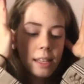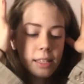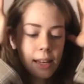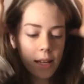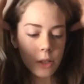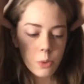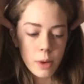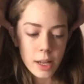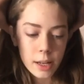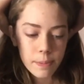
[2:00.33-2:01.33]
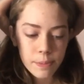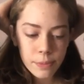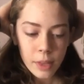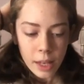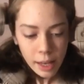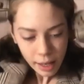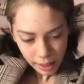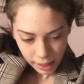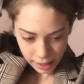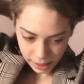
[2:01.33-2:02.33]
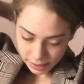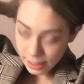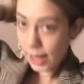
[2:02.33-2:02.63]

next one is a